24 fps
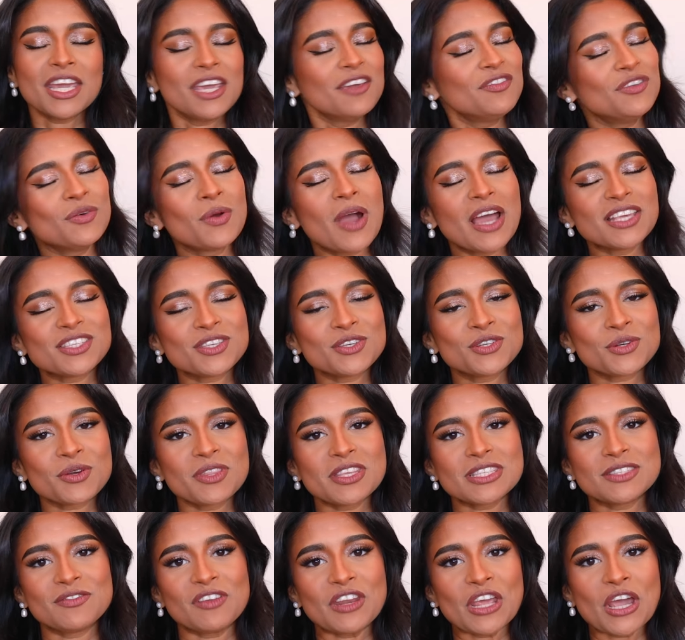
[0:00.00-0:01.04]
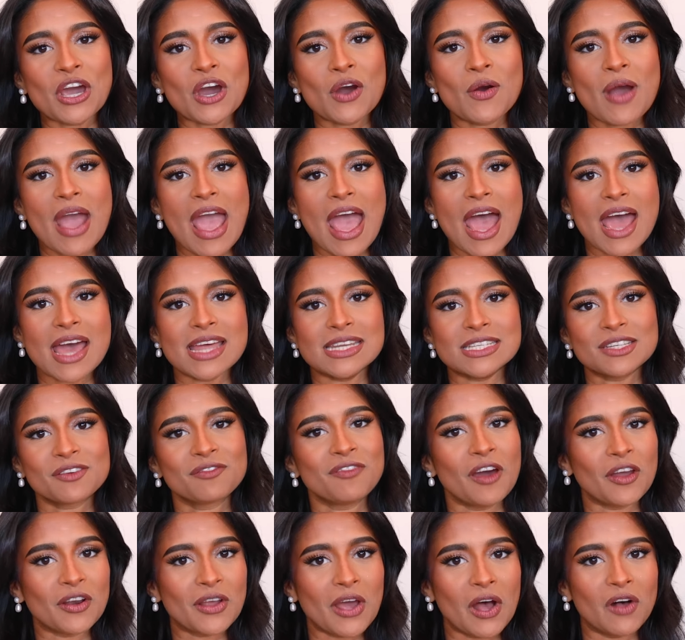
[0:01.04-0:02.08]
If you guys enjoyed this video and
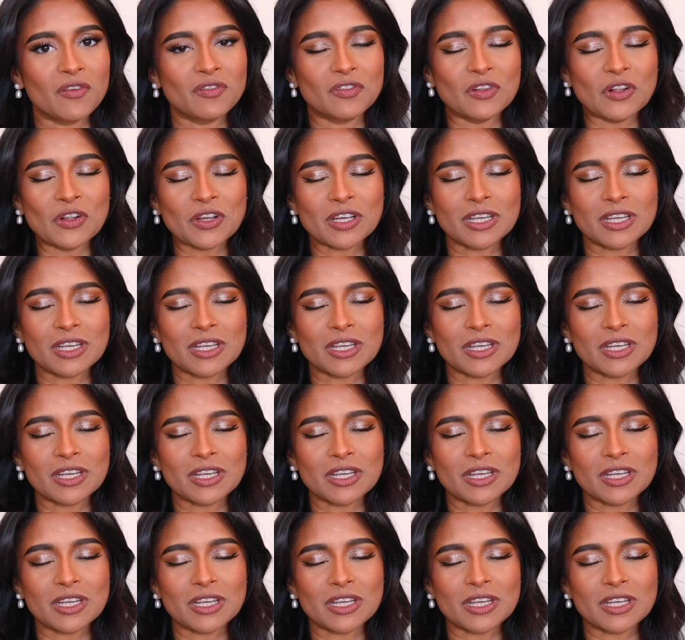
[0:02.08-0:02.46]
found it helpful,